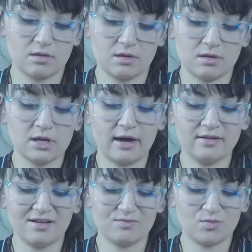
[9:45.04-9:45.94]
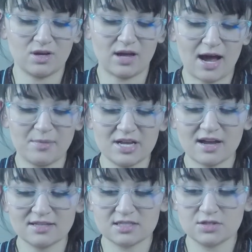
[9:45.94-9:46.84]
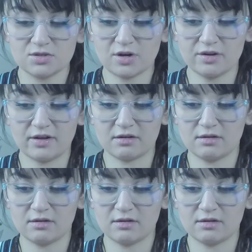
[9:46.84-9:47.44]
Yeah. How many kinds of scissors are there?